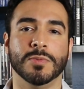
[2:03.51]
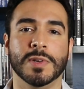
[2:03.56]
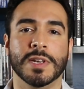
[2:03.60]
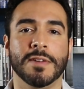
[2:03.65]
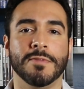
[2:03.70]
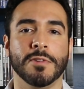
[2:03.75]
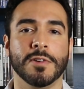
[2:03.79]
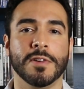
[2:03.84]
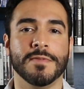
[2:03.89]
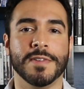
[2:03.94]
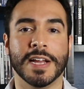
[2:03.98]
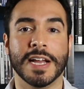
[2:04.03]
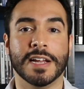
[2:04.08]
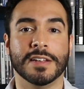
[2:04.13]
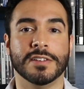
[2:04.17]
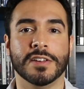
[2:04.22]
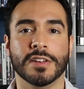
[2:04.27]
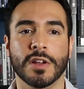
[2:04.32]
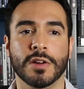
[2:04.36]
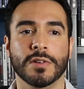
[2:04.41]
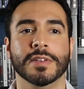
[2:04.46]
We never even
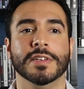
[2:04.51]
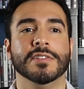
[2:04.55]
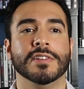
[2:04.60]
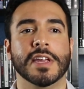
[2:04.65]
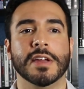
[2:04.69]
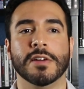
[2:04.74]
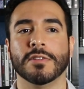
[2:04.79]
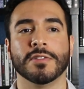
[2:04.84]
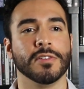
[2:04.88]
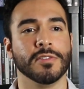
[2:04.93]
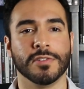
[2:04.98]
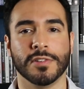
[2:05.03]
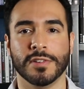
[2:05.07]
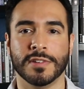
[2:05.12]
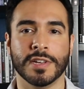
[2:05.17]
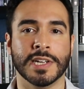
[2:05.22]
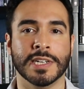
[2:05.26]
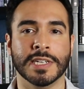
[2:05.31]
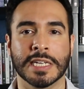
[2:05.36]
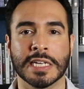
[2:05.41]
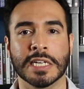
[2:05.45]
got to know these characters a
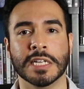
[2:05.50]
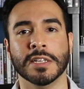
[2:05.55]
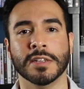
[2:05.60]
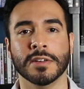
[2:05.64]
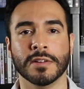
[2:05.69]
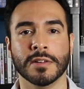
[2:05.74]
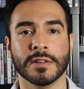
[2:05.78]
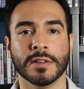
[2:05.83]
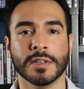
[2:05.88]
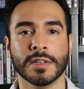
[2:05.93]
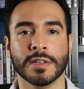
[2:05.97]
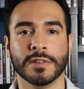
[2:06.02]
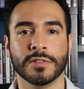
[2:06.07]
ton either.